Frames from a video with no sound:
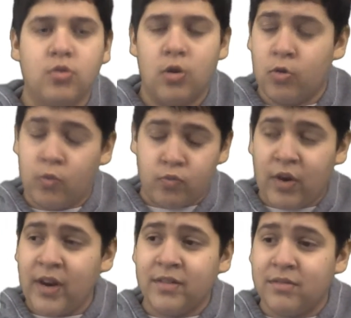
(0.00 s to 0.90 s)

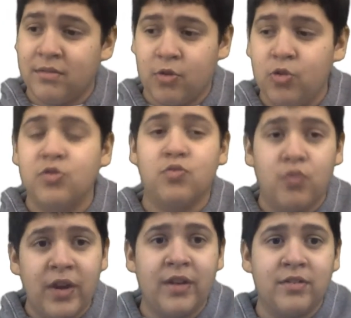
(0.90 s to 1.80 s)
who's
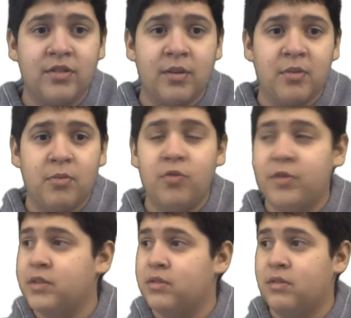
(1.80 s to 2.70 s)
written some of the
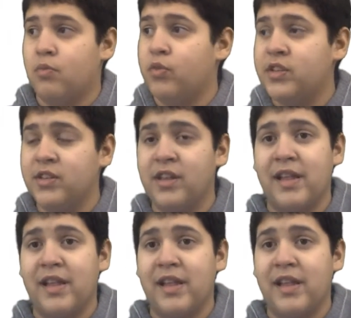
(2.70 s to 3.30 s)
movies recently,